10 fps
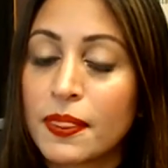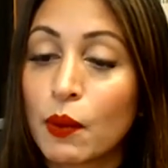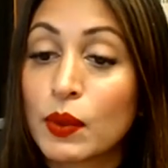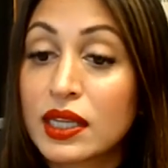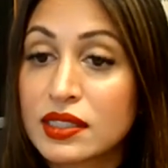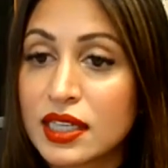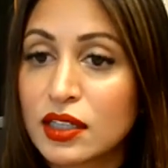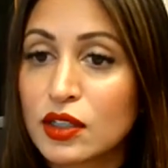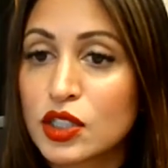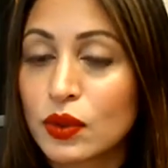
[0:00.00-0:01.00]
we
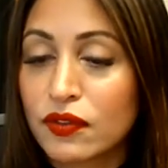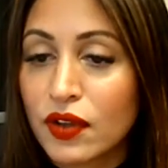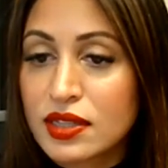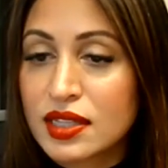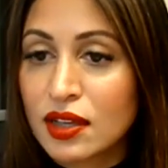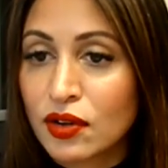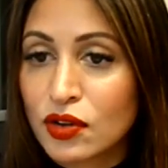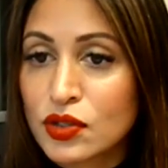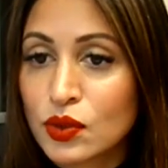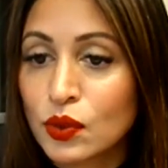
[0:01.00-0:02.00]
continue to invest in our
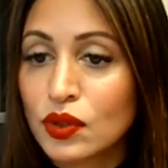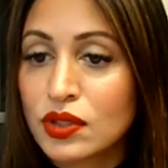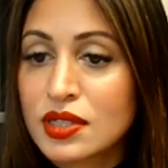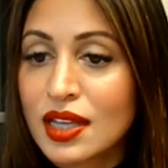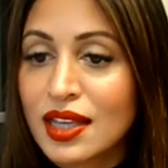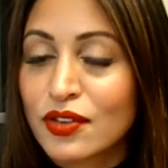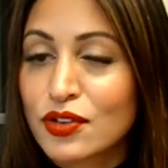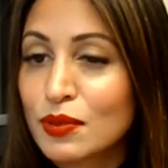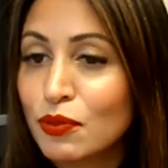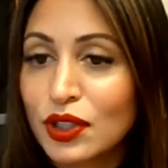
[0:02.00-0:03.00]
schools. There's
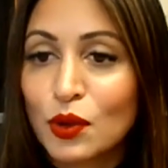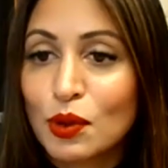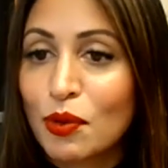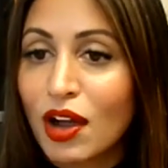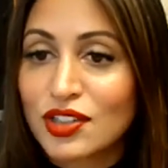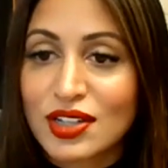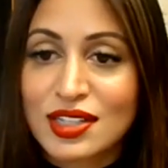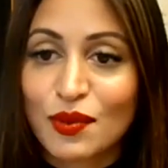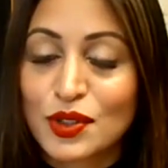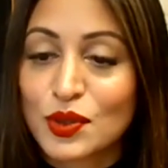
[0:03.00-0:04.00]
some really cool projects
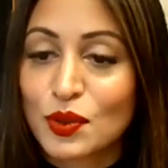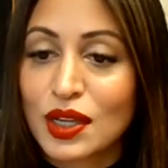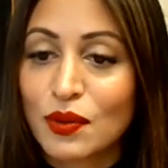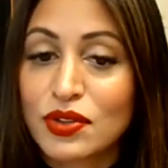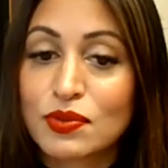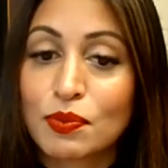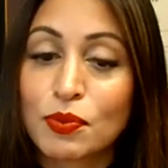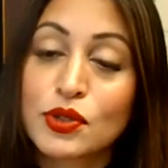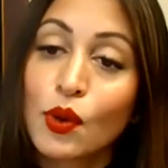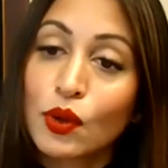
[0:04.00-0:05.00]
that we're doing with
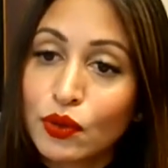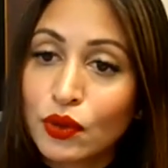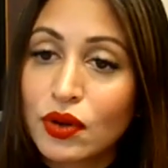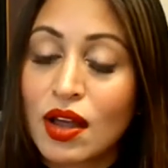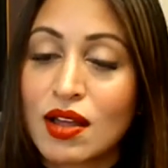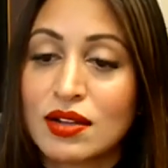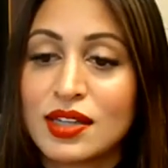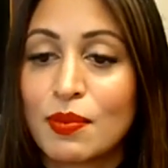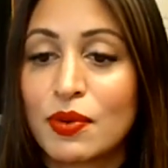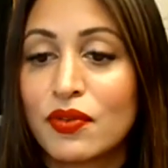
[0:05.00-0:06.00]
solar on
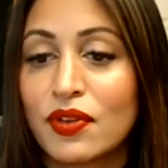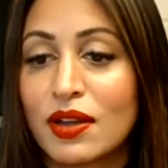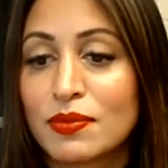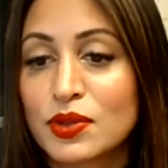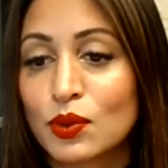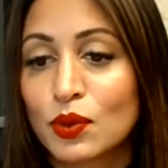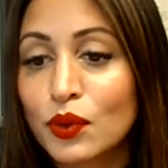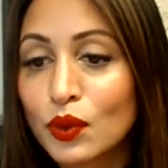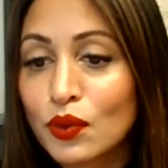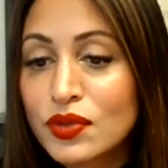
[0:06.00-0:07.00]
top of school
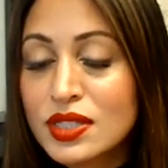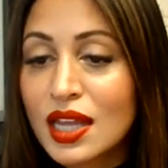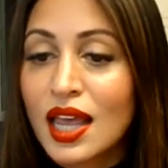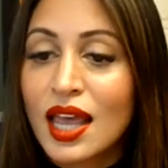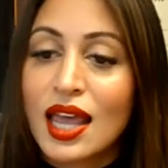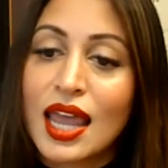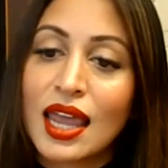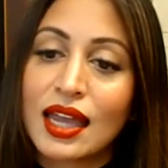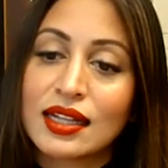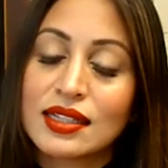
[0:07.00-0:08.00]
roofs,
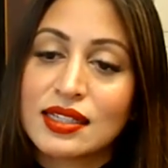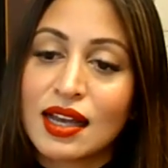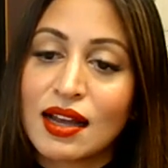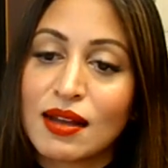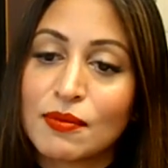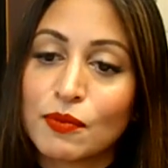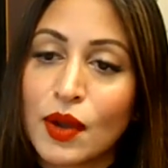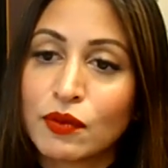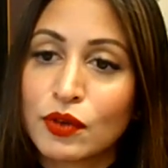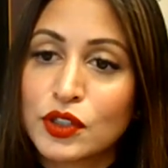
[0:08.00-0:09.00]
and
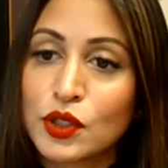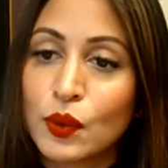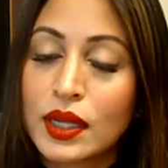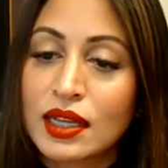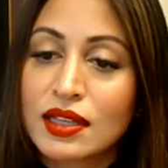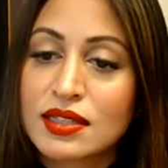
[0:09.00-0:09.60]
redoing